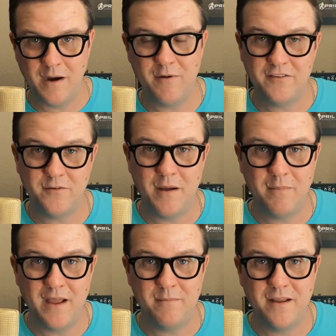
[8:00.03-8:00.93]
rest of my
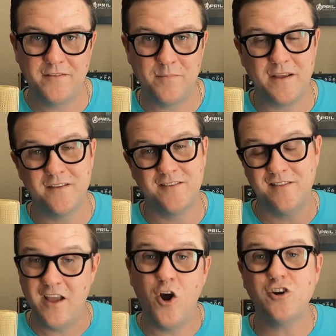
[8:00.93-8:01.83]
bandmates because
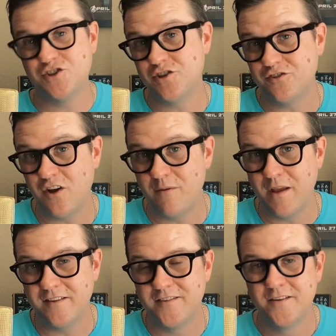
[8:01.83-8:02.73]
they are still DAW-based.